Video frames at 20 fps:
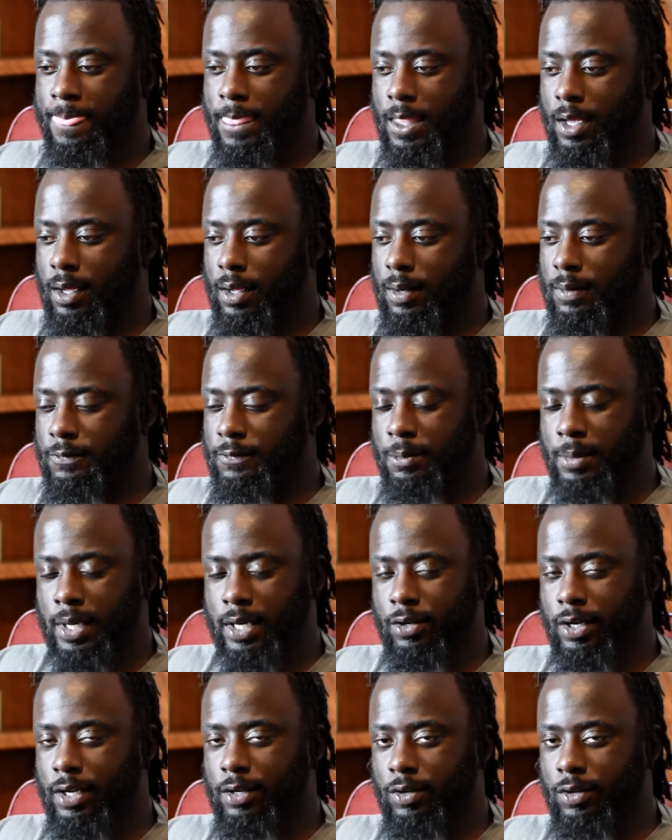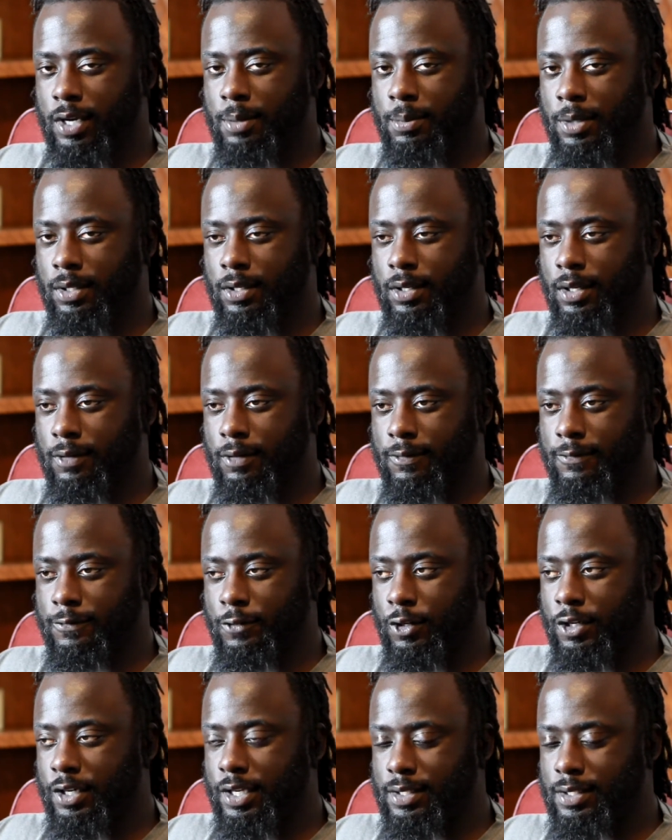for my great-grandmother
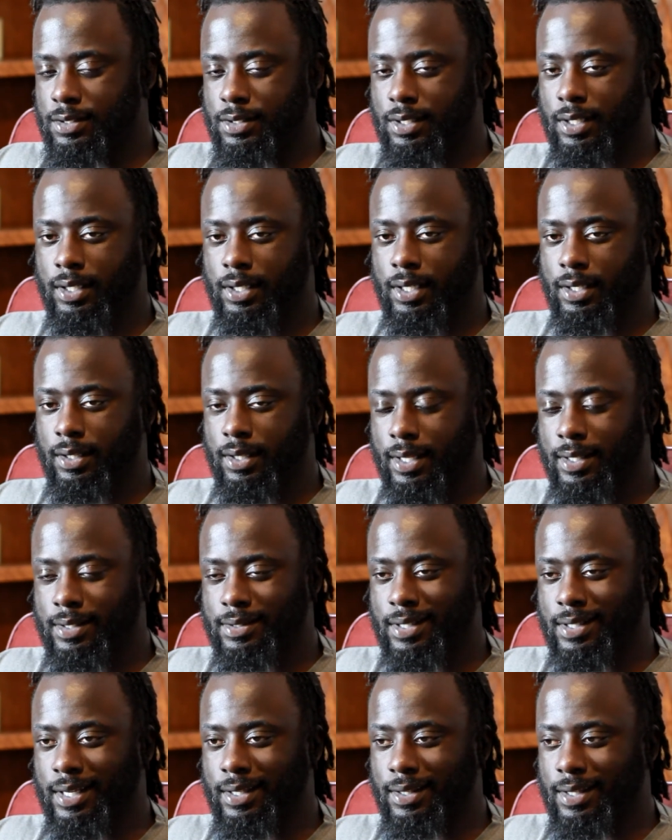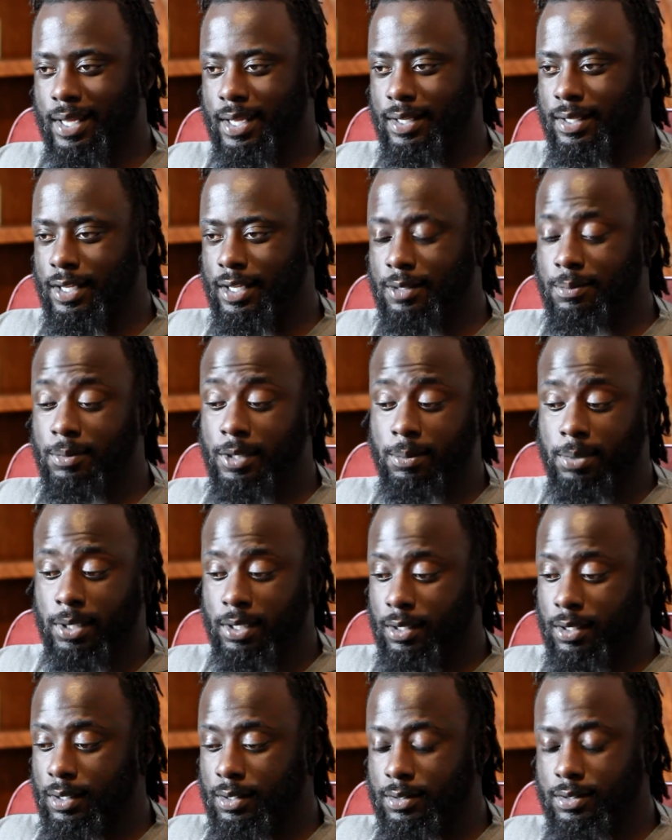for instilling things like that in me,
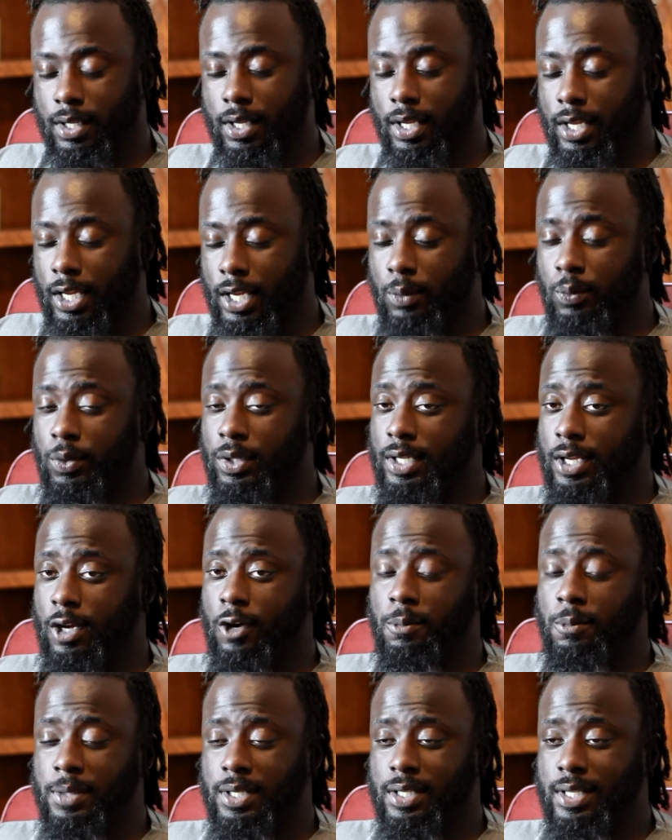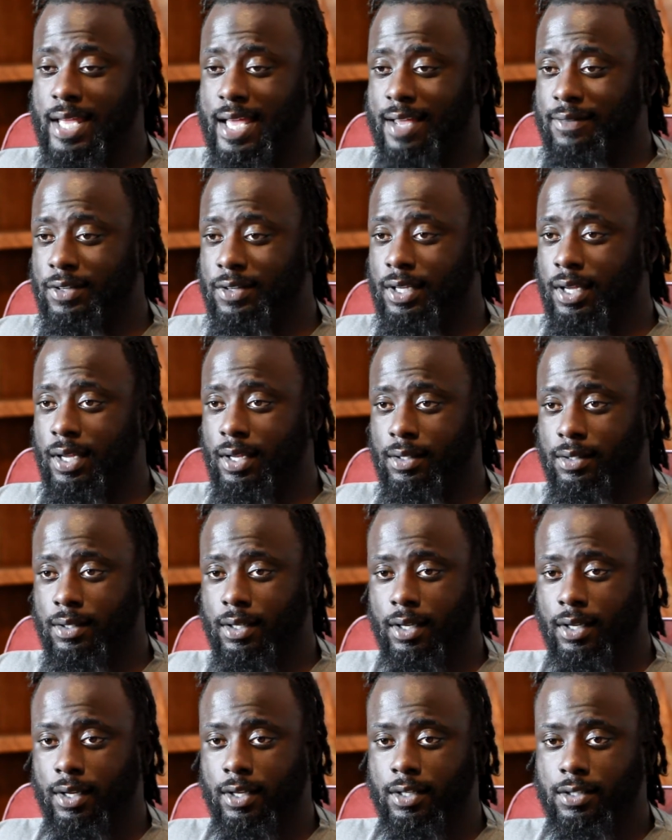because it really helped me
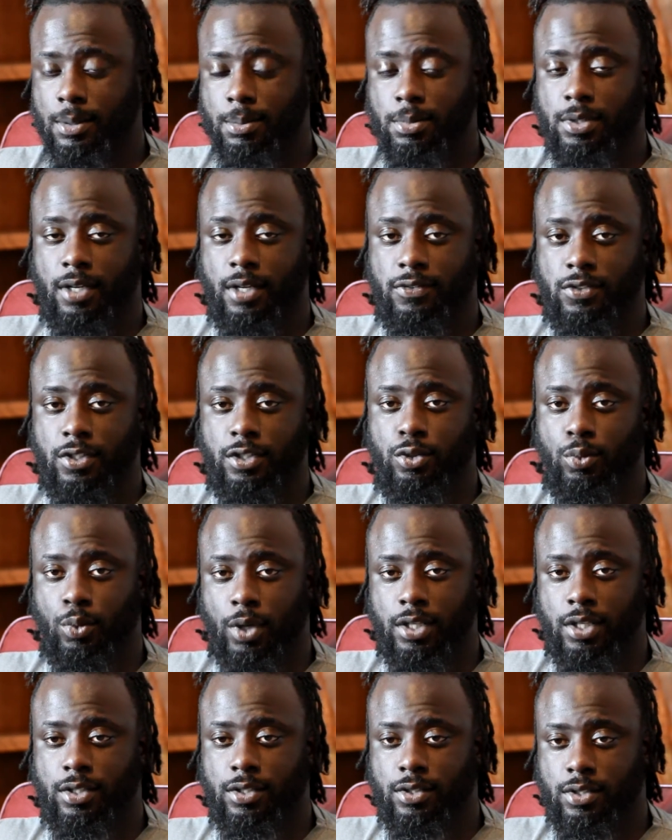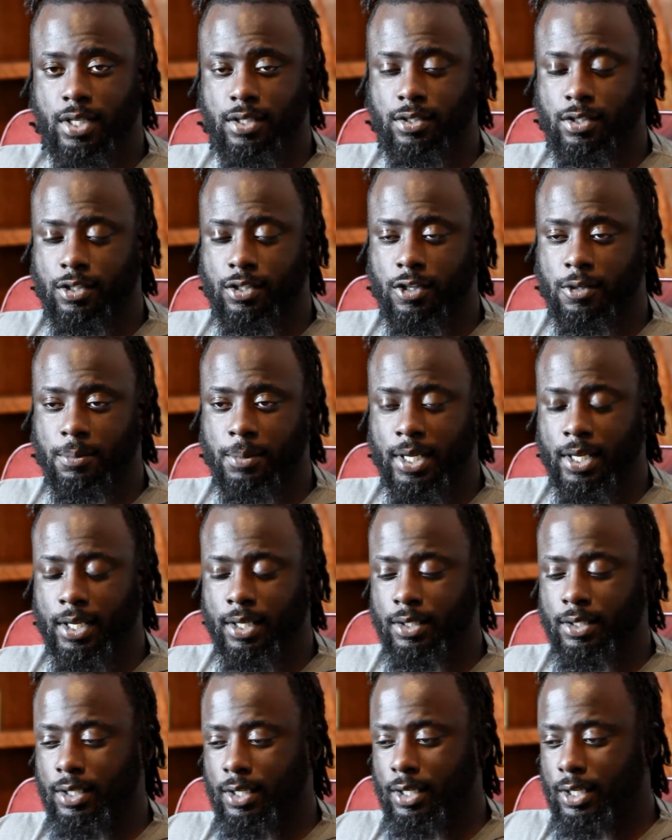navigate some tough situations as a young
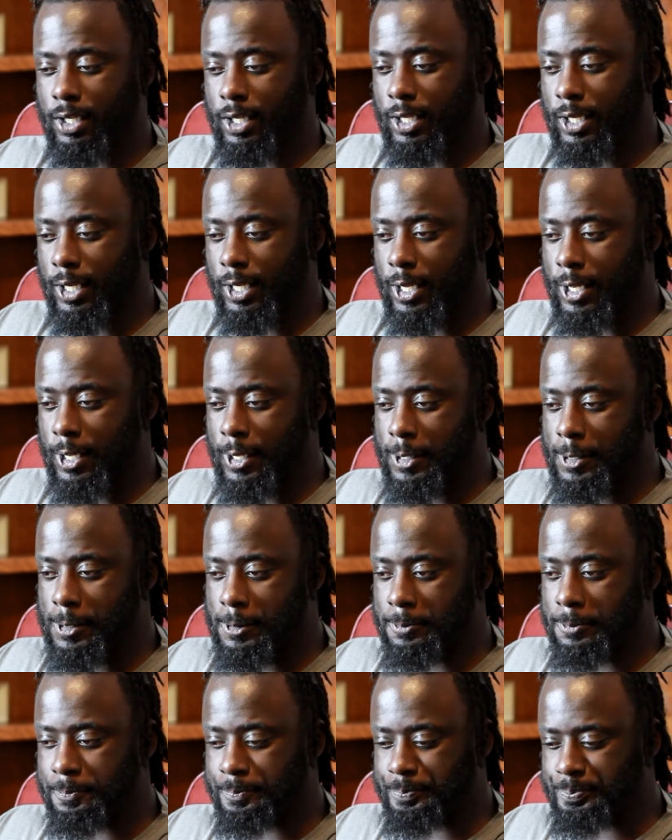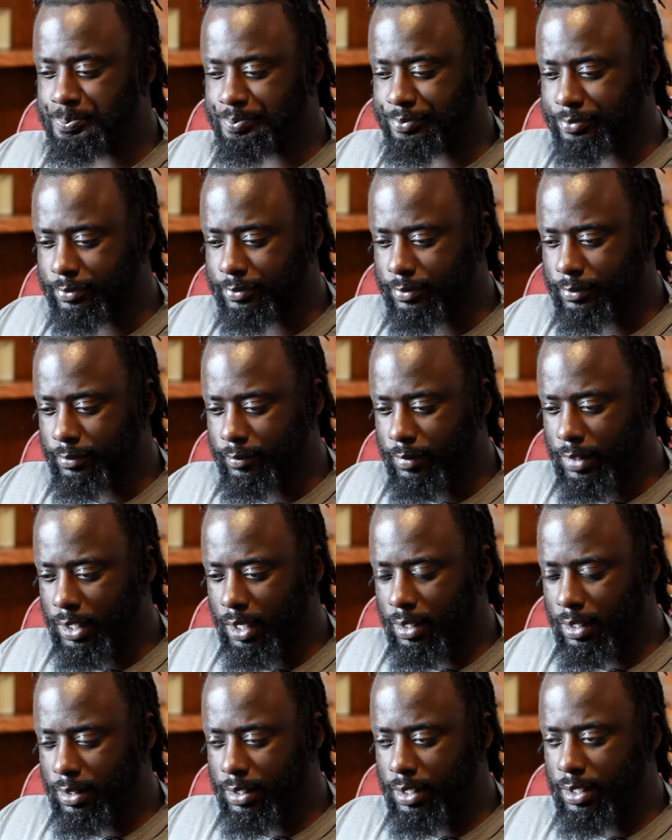man.
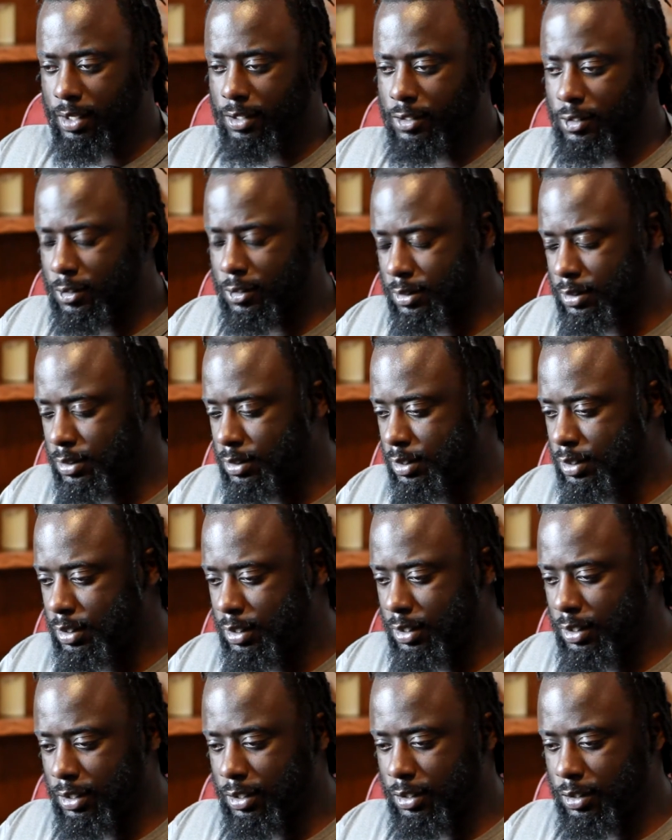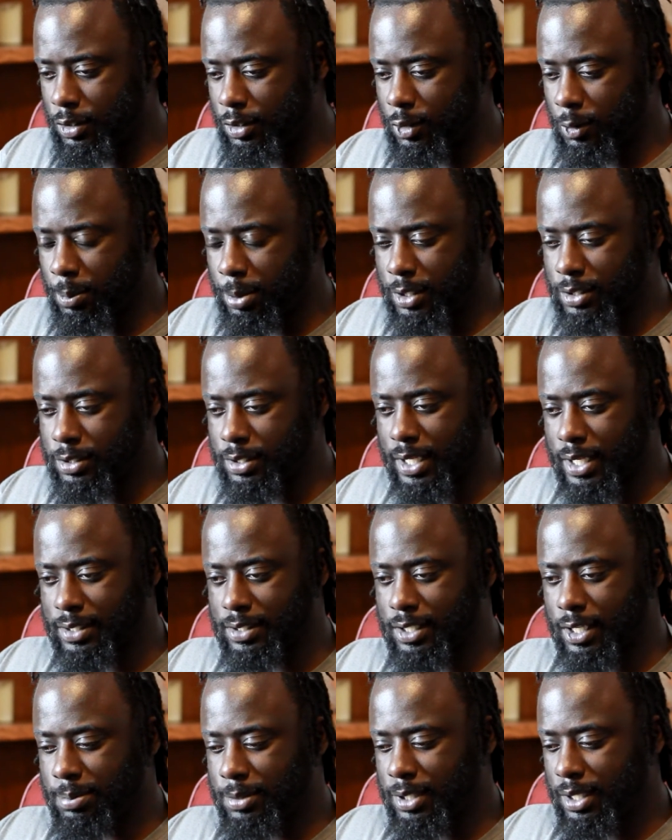The other, you know, person
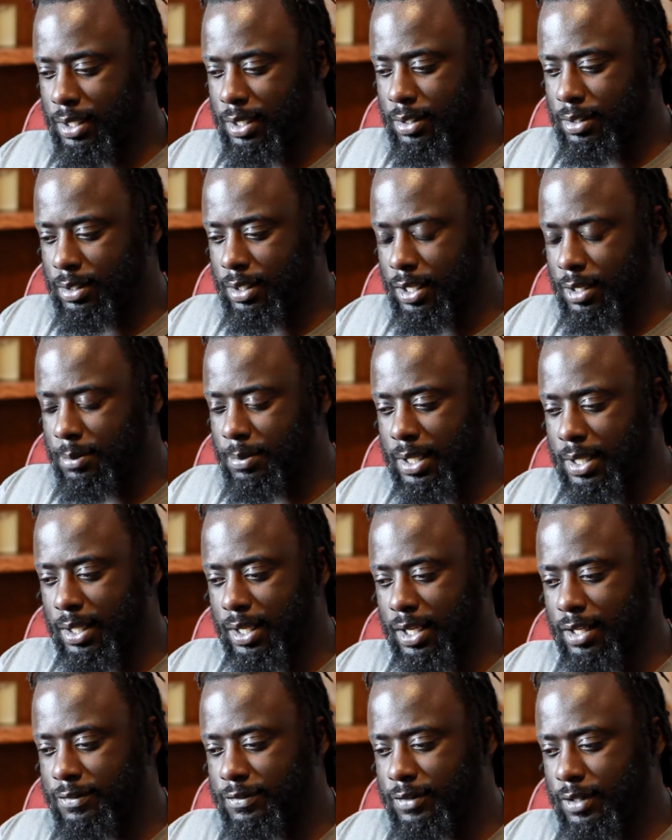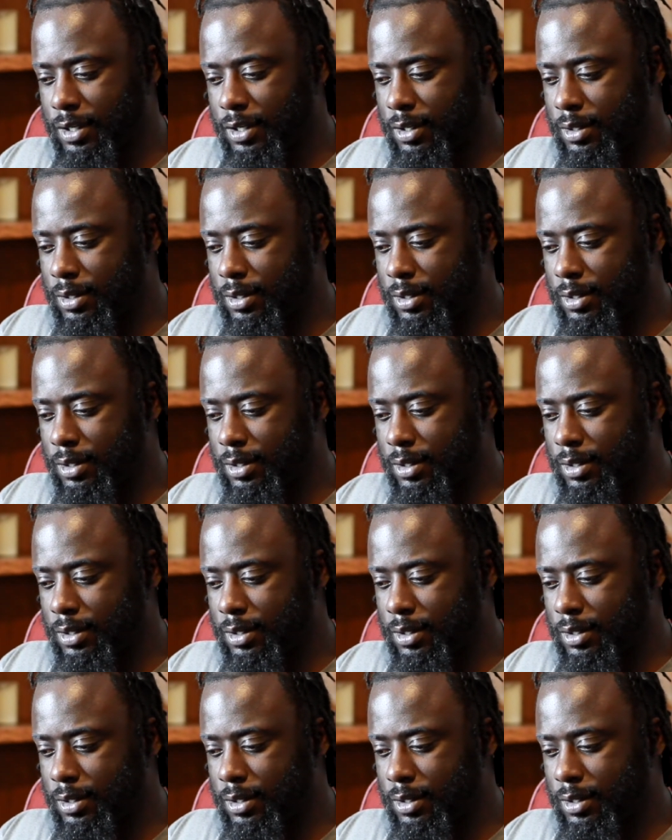that stepped in my life